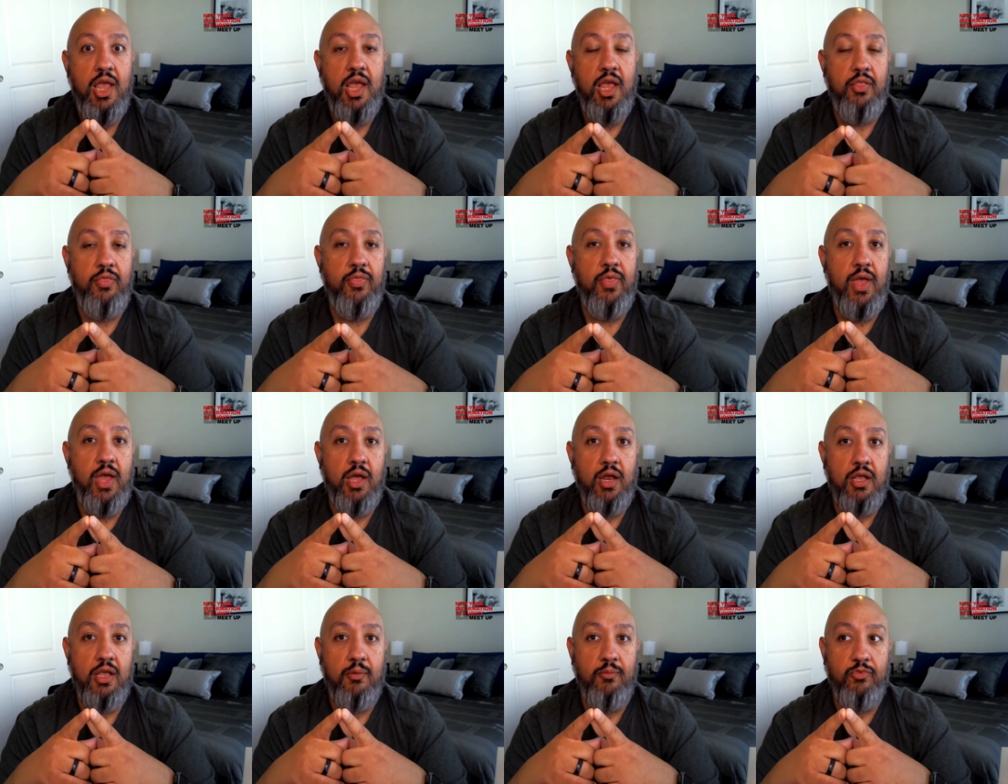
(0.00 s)
And
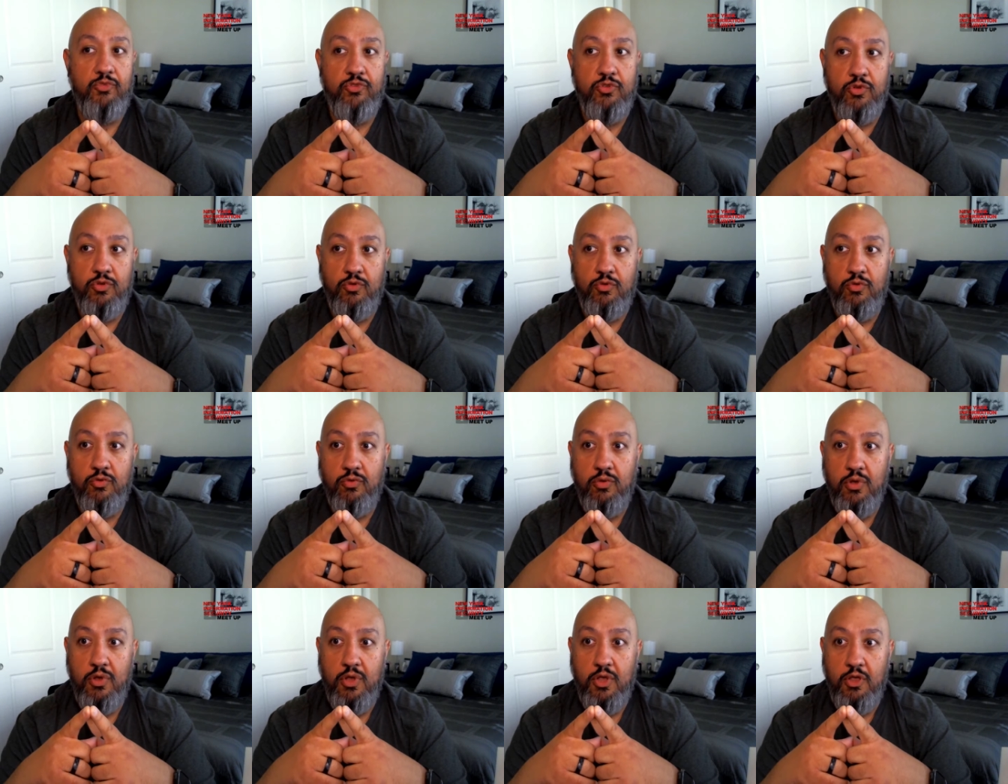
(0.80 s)
that comes
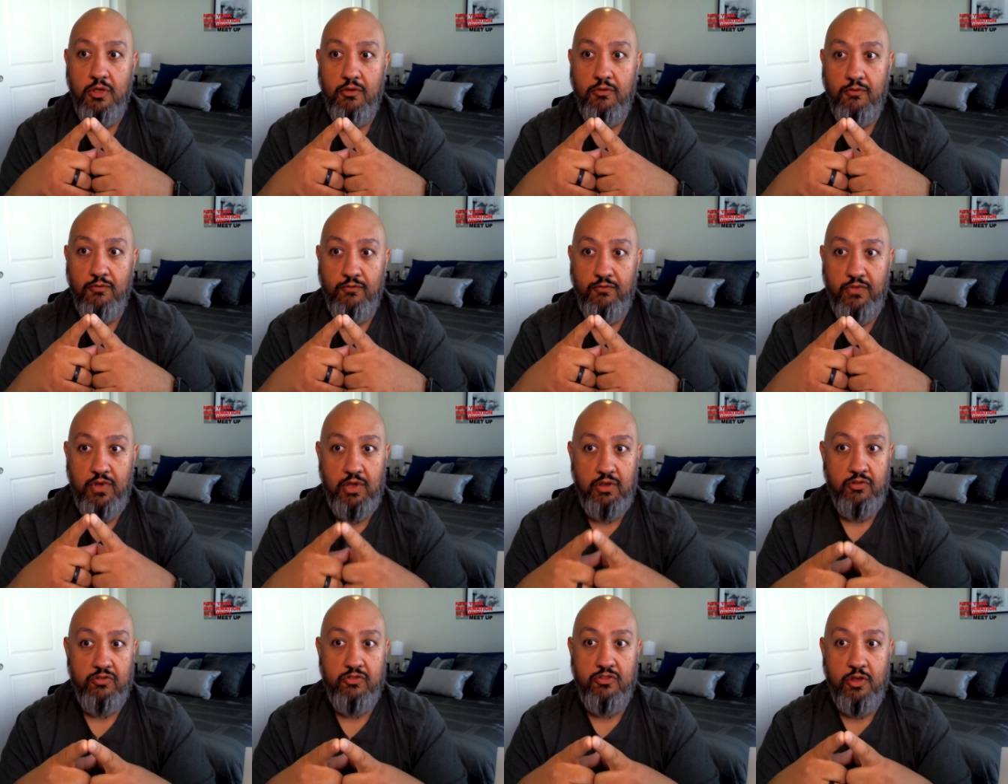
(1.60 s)
to
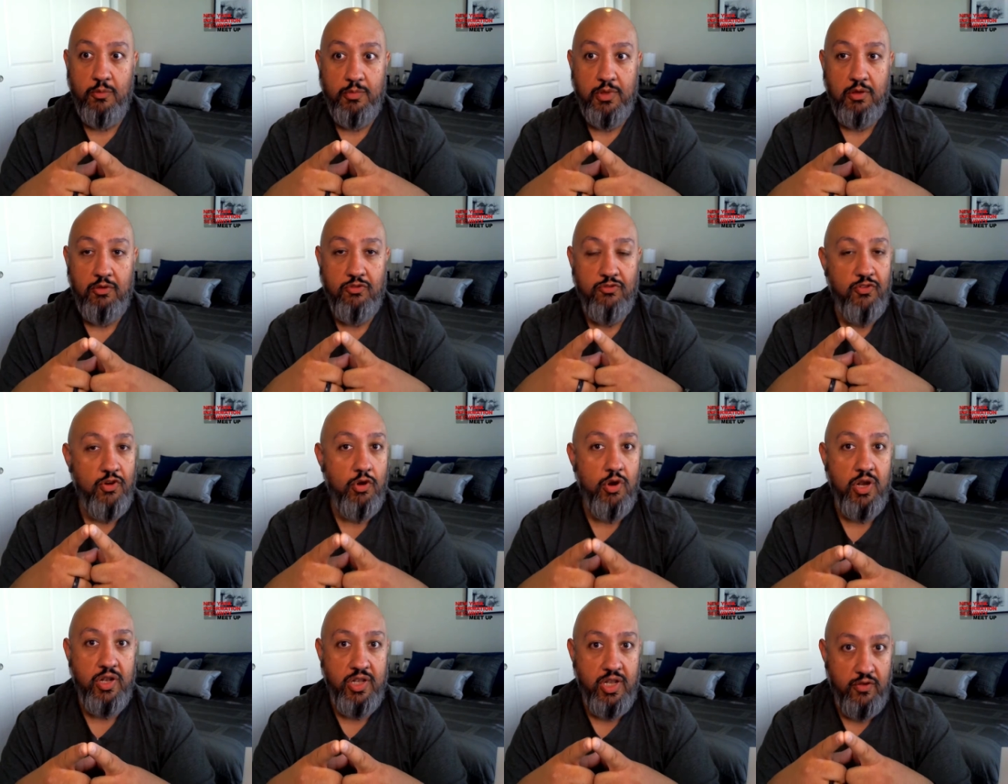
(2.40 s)
sometimes
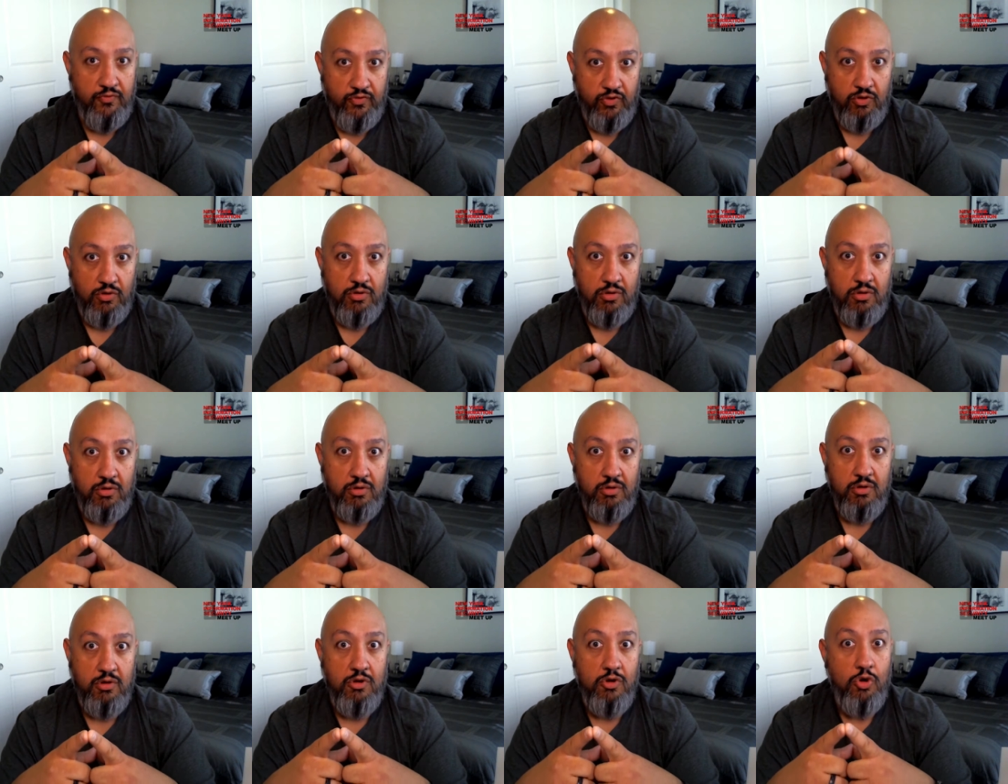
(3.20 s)
very
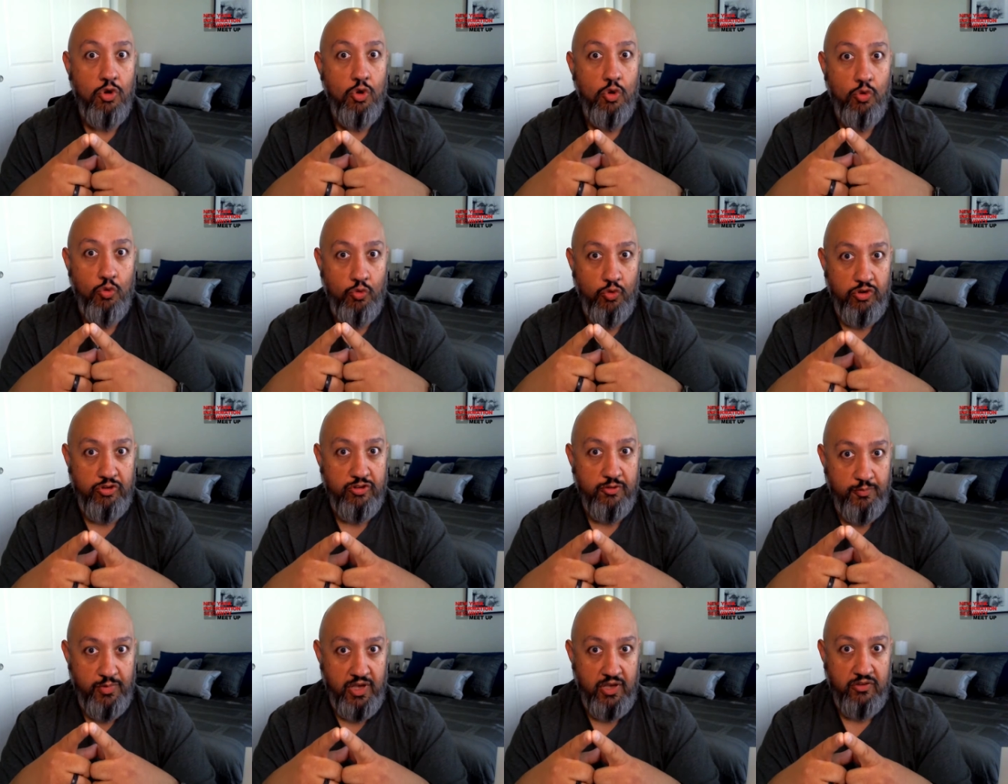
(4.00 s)
difficult
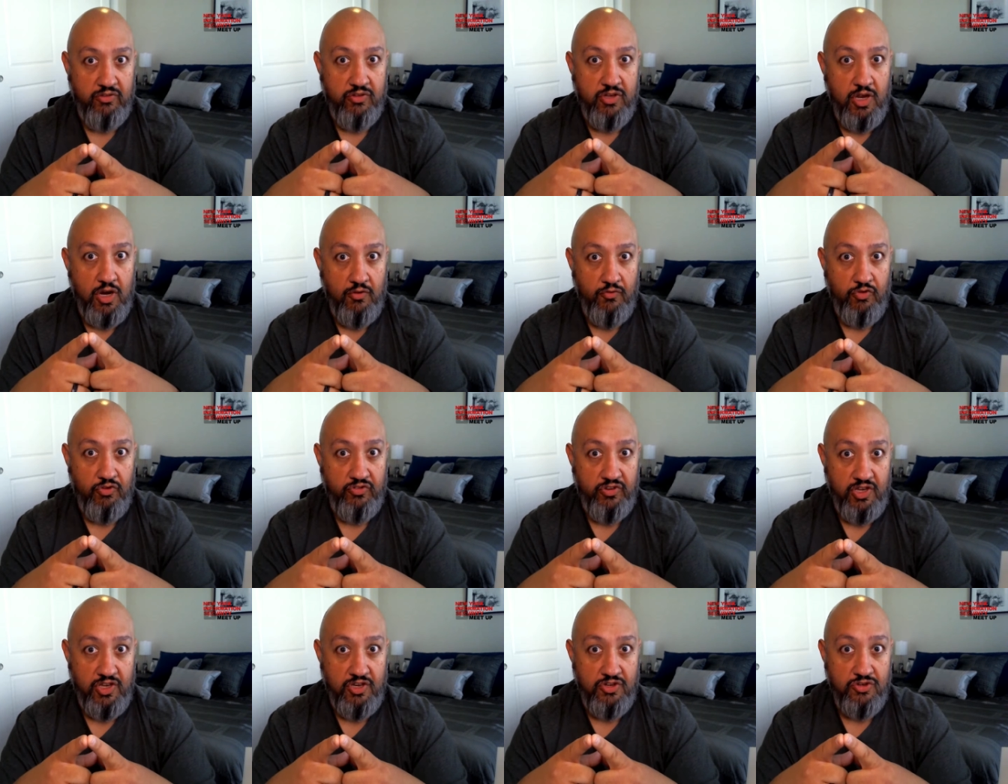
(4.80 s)
risk-based
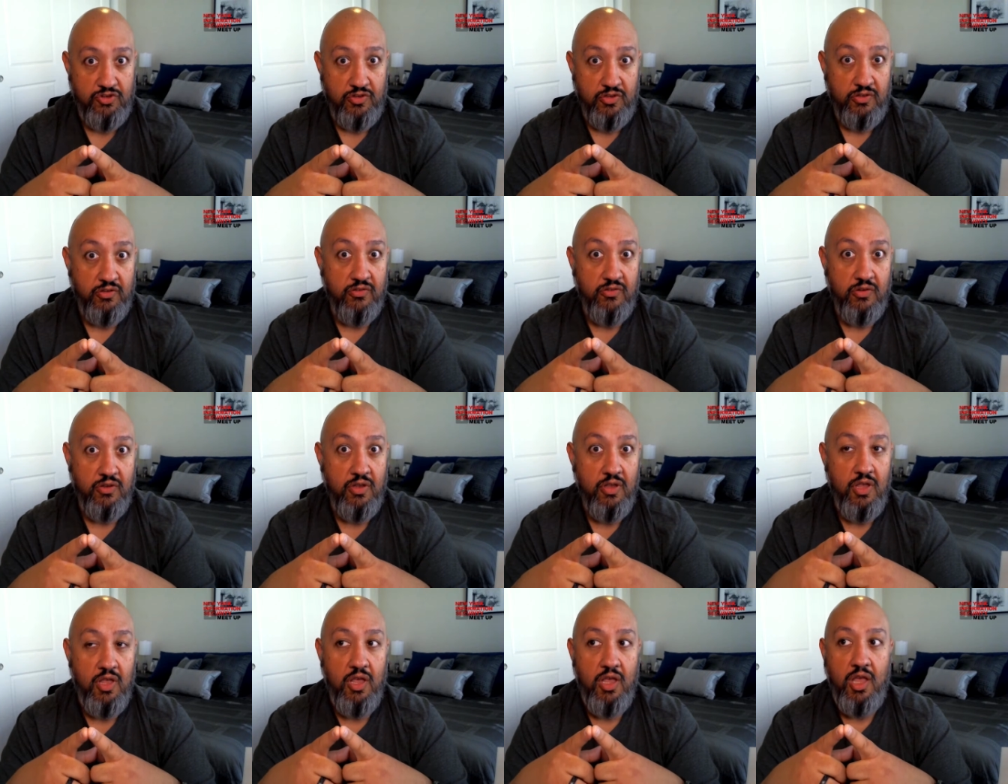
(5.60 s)
conversations,
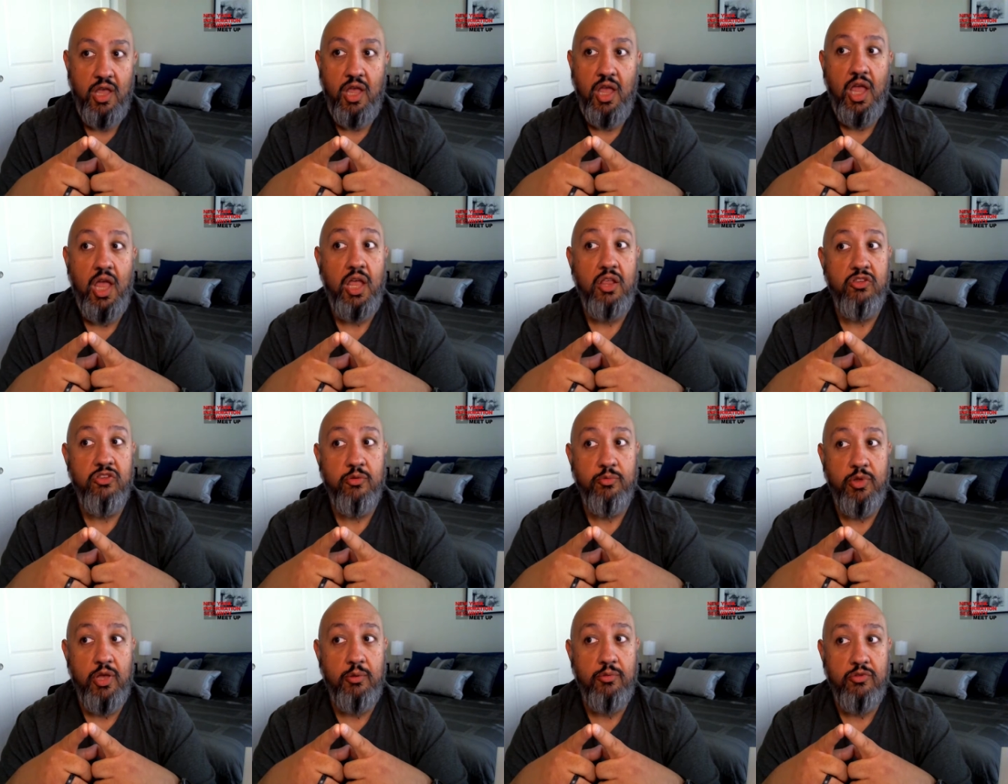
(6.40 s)
and
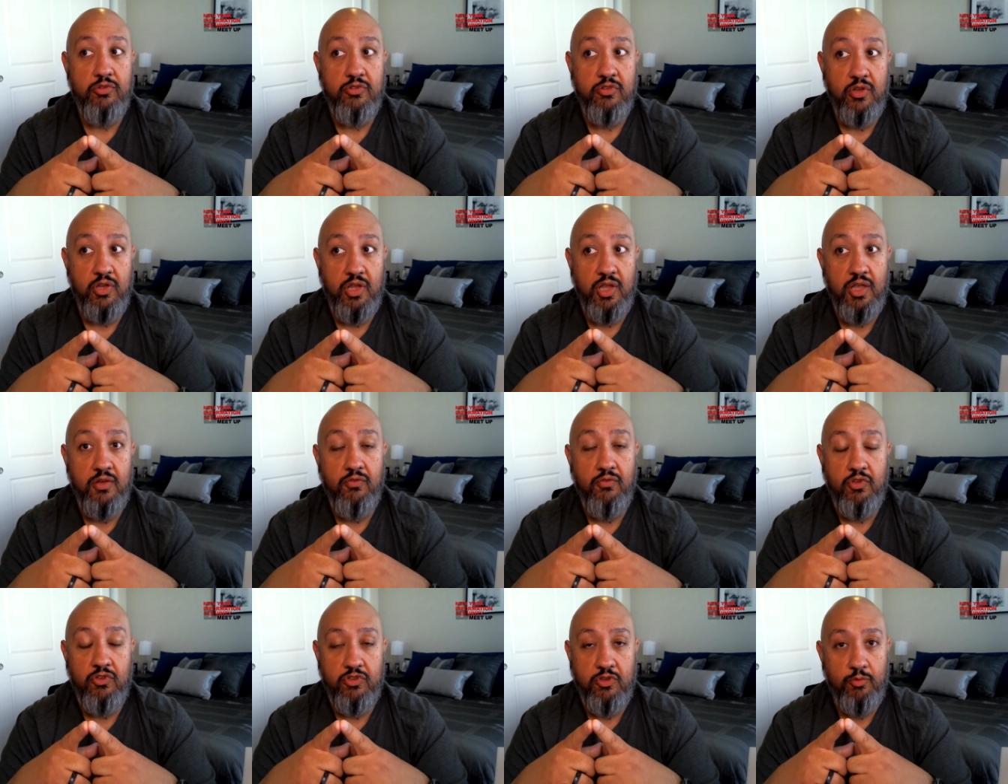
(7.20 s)
sometimes
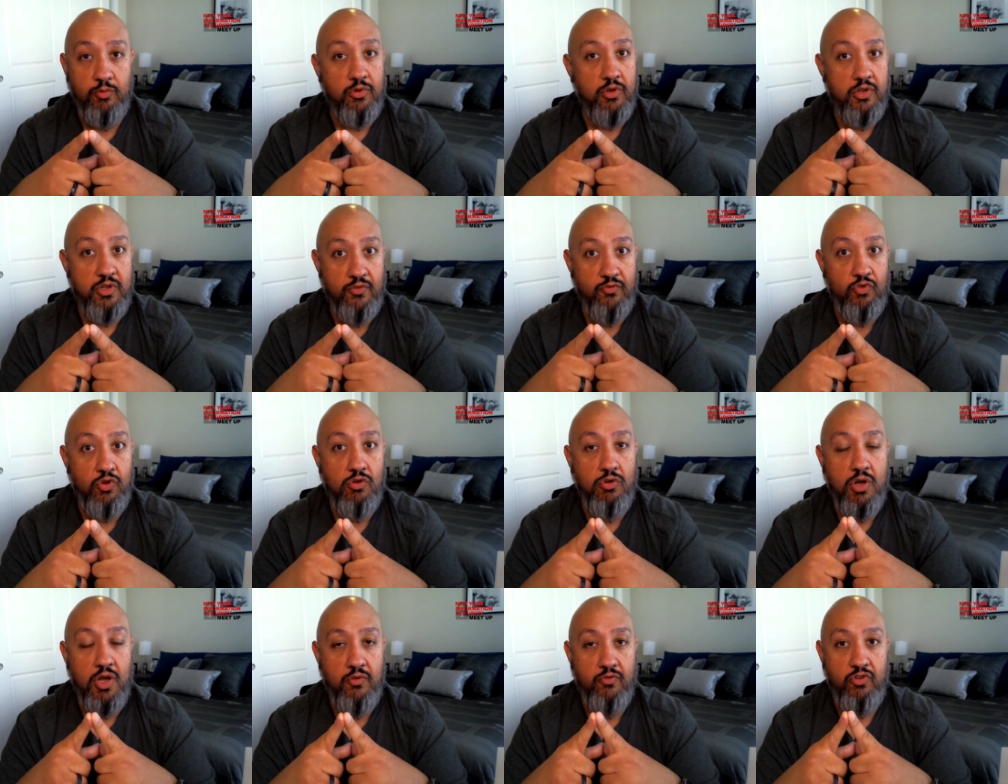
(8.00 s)
even some
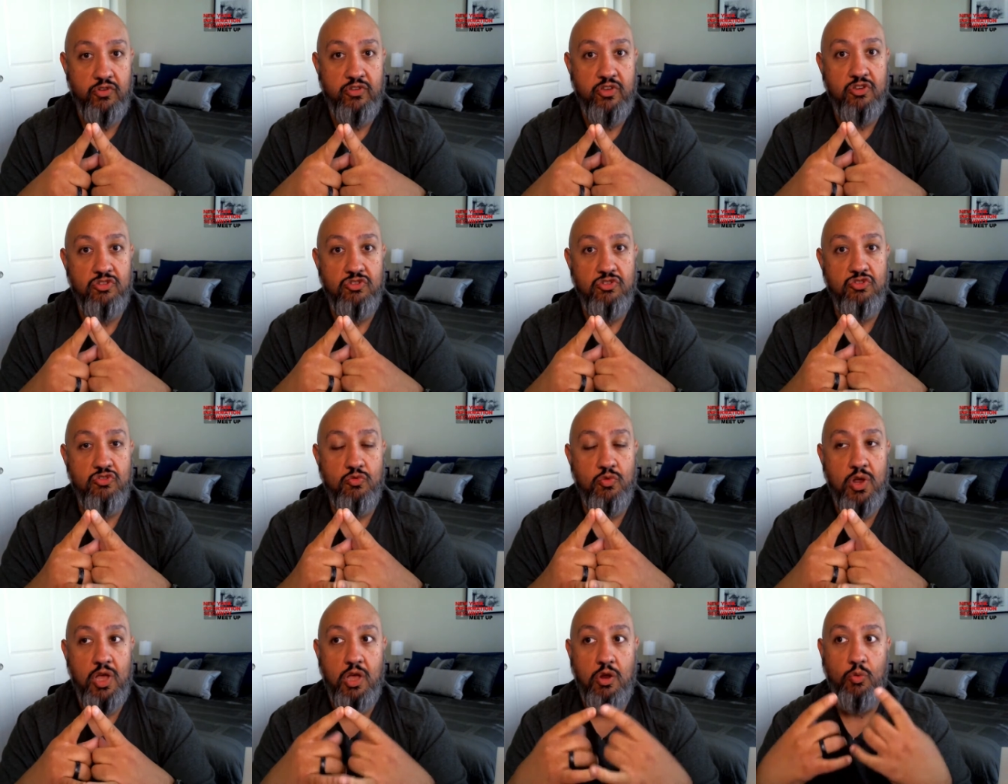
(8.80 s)
difficult conversations
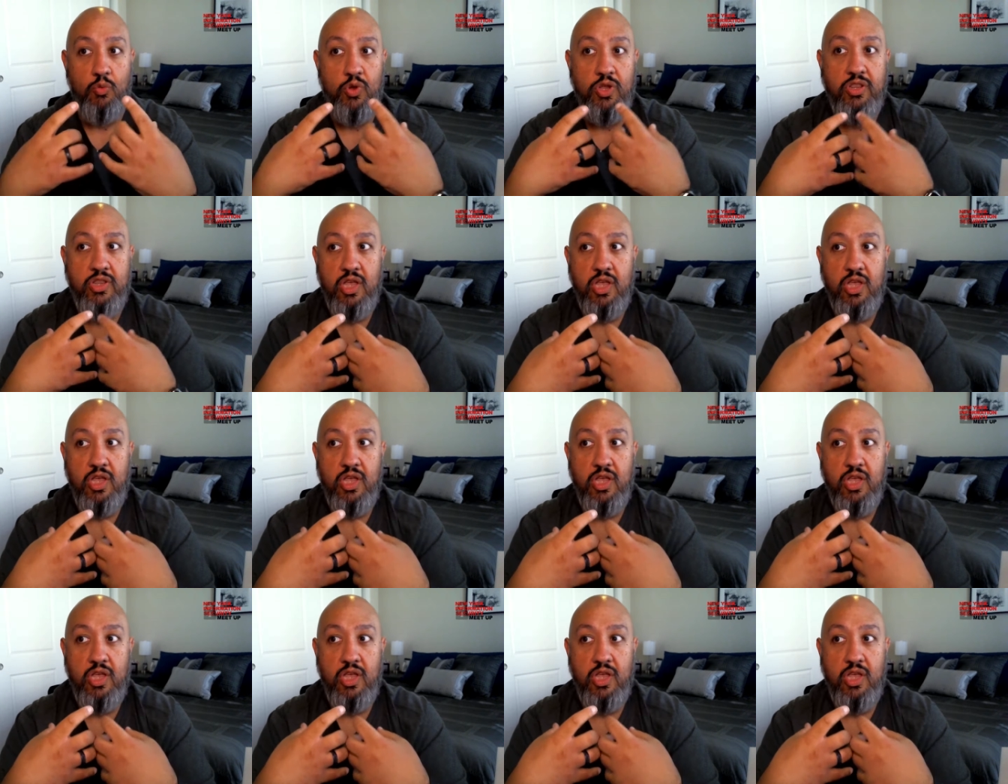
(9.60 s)
around, um,